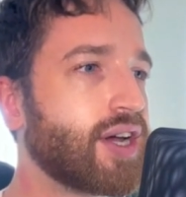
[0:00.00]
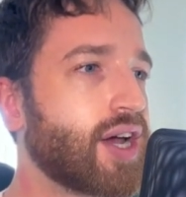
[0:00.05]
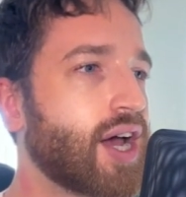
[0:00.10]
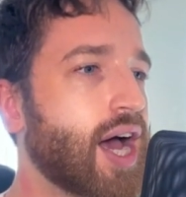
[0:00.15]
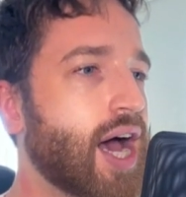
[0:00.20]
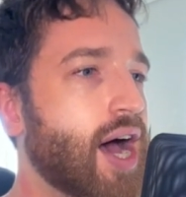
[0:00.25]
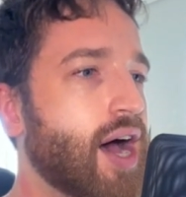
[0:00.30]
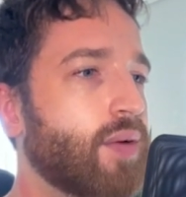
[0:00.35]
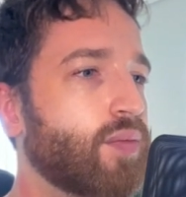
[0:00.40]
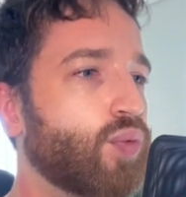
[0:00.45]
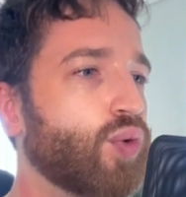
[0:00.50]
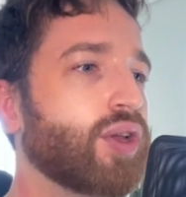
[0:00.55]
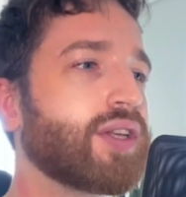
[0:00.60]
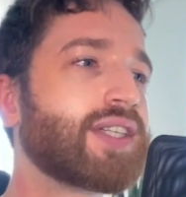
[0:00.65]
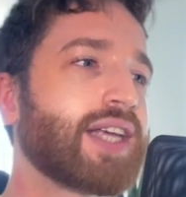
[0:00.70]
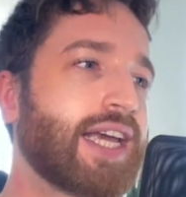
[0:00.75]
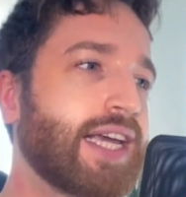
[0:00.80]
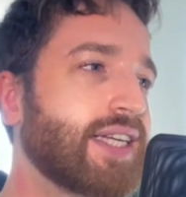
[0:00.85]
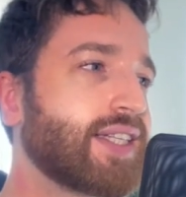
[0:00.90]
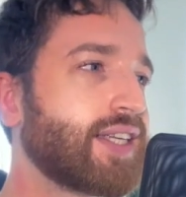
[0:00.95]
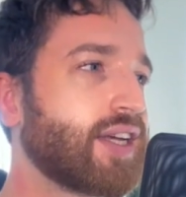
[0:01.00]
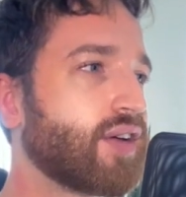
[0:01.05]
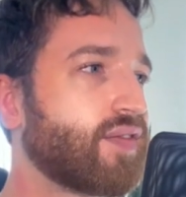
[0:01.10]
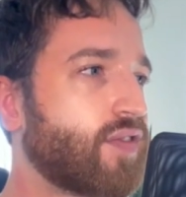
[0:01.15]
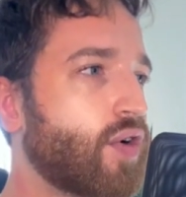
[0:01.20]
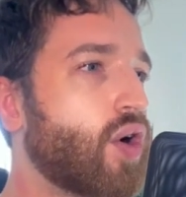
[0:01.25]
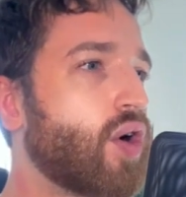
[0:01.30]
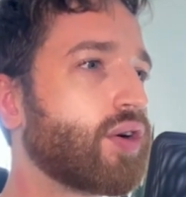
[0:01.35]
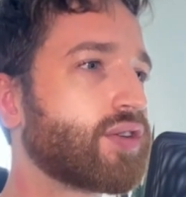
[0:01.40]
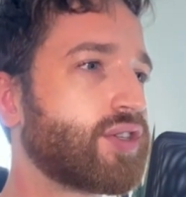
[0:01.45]
it's easier
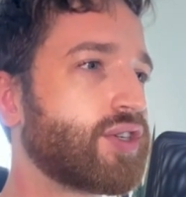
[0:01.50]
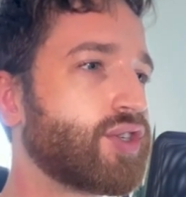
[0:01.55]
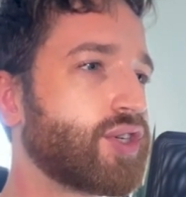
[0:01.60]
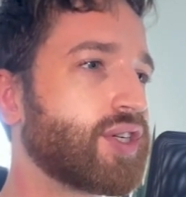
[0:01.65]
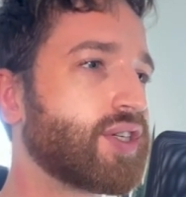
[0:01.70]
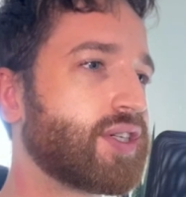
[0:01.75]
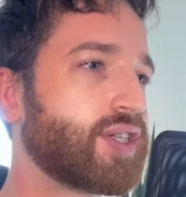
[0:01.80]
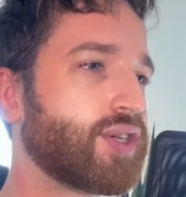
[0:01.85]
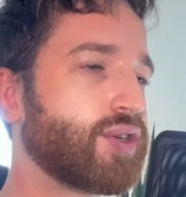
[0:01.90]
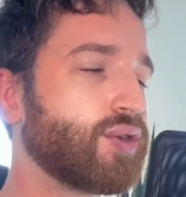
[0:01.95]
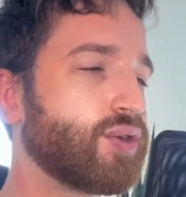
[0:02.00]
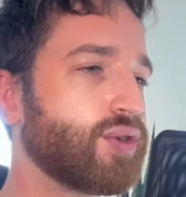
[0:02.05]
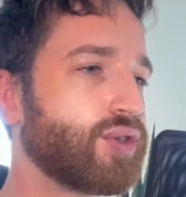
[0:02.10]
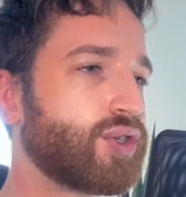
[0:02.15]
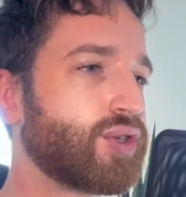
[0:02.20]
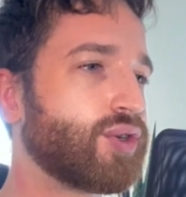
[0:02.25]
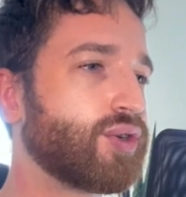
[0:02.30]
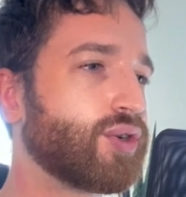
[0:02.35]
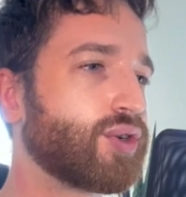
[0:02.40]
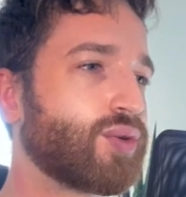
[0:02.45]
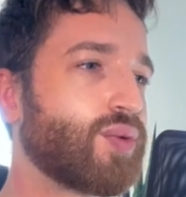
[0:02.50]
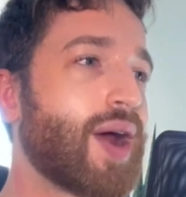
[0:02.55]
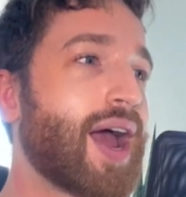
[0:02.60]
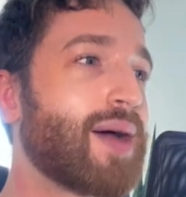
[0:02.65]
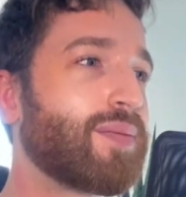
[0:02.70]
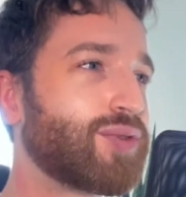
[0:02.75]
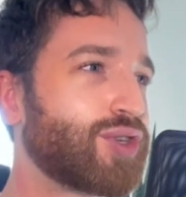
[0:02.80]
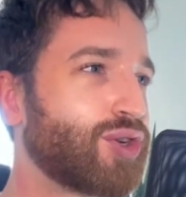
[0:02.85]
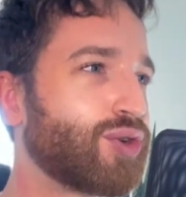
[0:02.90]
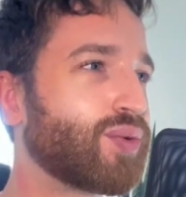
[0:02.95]
for oxygen to
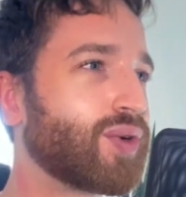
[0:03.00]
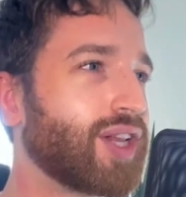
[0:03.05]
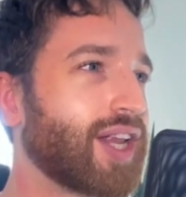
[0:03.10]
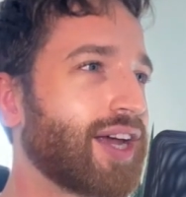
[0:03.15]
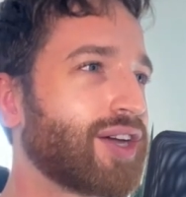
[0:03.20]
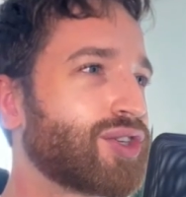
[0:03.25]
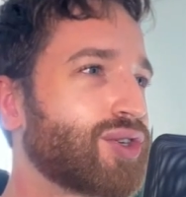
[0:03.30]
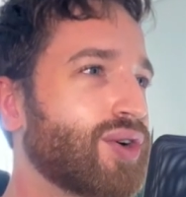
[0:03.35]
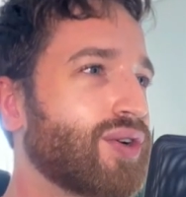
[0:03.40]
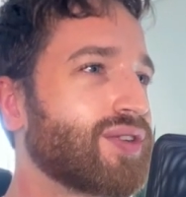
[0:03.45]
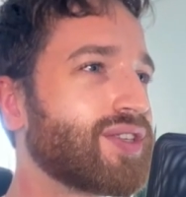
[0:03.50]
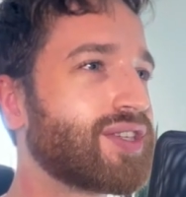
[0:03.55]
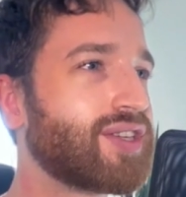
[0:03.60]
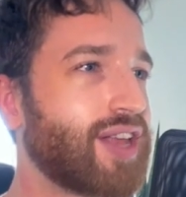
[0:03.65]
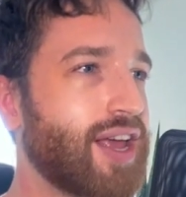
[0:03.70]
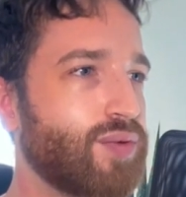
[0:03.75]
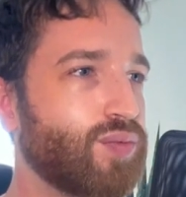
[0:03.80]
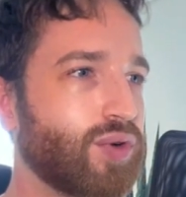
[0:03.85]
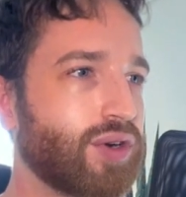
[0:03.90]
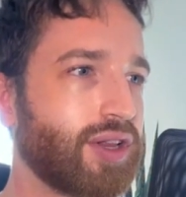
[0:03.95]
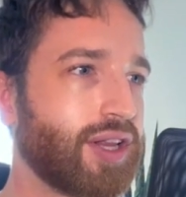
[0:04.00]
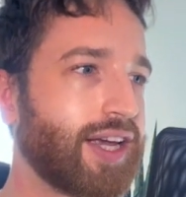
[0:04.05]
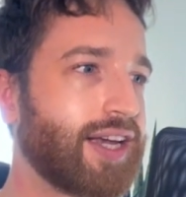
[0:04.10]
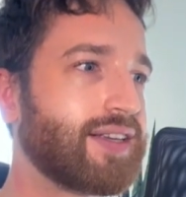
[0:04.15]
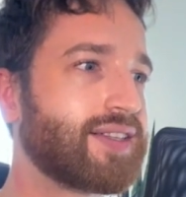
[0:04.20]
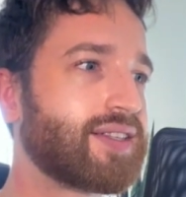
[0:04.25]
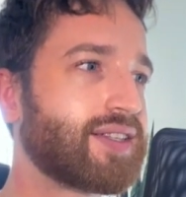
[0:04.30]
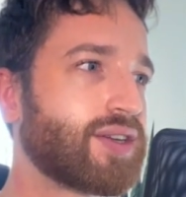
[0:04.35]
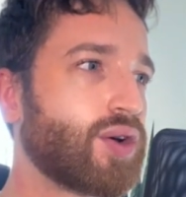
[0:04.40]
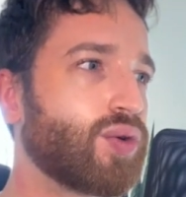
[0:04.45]
grab 2 electrons than
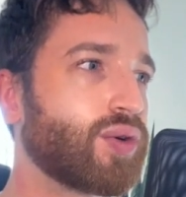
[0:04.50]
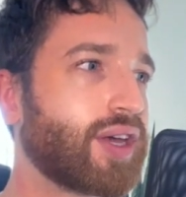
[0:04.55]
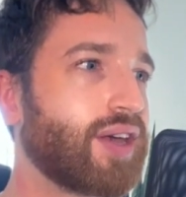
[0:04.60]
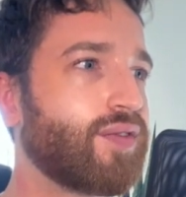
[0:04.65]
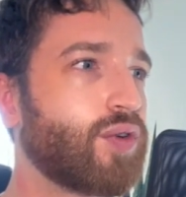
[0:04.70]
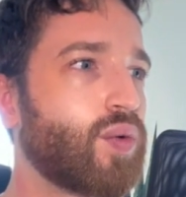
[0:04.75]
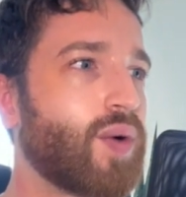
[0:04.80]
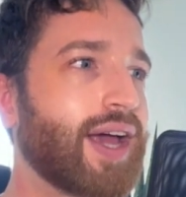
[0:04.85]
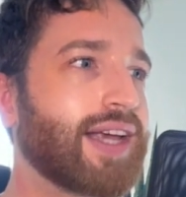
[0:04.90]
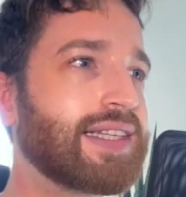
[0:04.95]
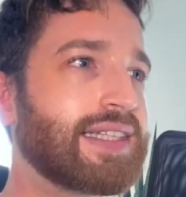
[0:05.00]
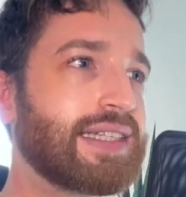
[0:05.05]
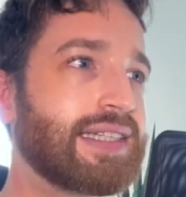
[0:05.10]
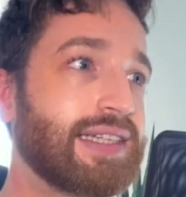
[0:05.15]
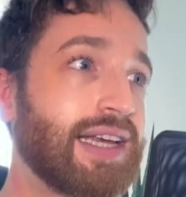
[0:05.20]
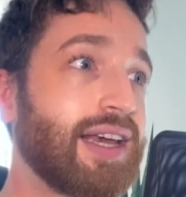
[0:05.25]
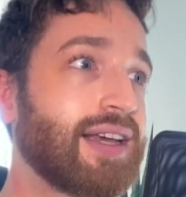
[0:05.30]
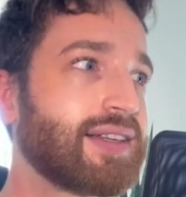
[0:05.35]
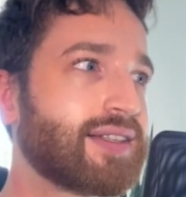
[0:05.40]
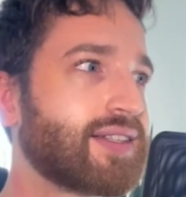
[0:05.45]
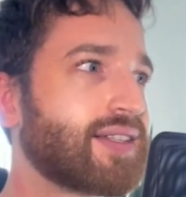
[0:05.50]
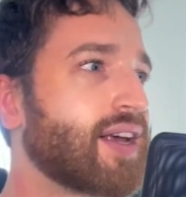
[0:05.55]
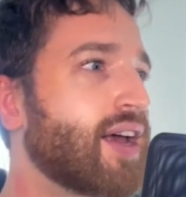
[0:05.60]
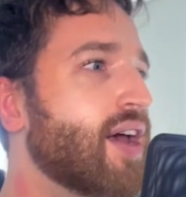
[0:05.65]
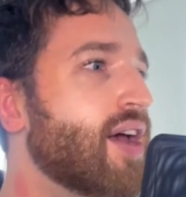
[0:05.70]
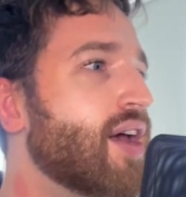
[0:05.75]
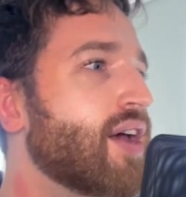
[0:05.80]
release or give away 6.